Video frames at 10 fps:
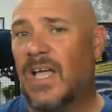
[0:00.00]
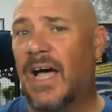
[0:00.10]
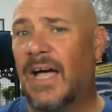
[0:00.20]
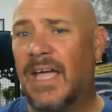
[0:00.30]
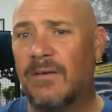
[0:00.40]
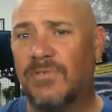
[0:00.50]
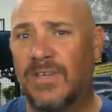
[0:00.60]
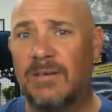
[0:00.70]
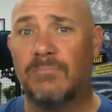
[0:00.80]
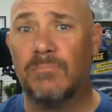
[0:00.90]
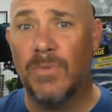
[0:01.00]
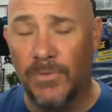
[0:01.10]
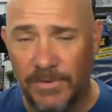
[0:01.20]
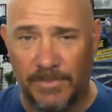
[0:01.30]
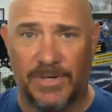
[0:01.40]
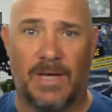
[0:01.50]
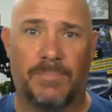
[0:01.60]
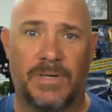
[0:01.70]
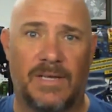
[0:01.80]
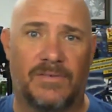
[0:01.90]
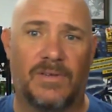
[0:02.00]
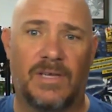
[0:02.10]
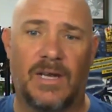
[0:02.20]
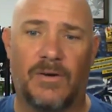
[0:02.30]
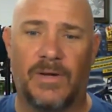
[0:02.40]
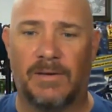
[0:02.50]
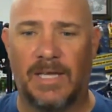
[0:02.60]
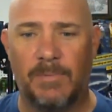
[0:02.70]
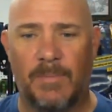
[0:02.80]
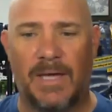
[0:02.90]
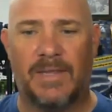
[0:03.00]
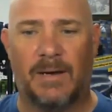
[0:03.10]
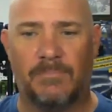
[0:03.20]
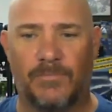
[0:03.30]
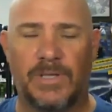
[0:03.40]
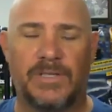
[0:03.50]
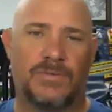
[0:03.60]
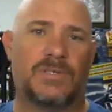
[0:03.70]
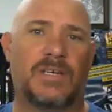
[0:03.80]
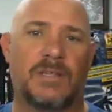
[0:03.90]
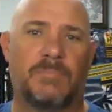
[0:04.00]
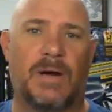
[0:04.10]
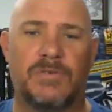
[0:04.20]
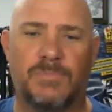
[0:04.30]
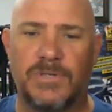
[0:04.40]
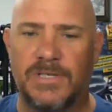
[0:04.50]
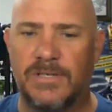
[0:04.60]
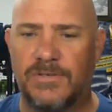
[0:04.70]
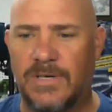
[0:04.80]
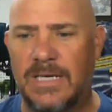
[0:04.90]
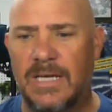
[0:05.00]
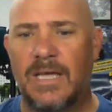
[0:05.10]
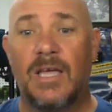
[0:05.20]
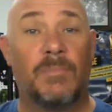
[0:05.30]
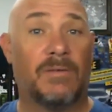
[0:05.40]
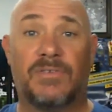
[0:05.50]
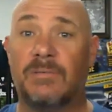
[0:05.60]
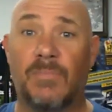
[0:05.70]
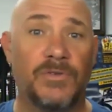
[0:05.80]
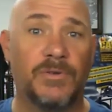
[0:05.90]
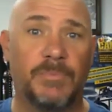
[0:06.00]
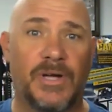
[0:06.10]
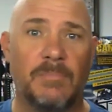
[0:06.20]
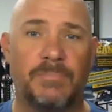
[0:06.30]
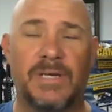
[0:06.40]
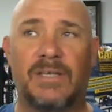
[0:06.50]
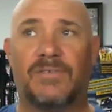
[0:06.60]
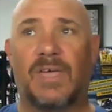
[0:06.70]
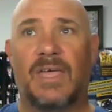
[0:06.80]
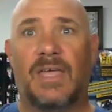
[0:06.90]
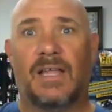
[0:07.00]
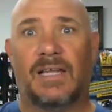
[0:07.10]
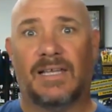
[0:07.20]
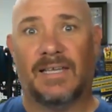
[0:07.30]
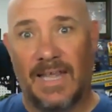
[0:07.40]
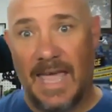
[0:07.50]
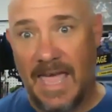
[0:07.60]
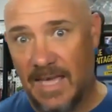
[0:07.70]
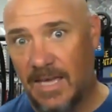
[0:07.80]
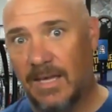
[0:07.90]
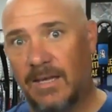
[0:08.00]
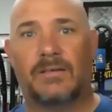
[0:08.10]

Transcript: I have seen multiple companies, and keep in mind that I'm really tuned into the power sports industry, but I've seen multiple companies lay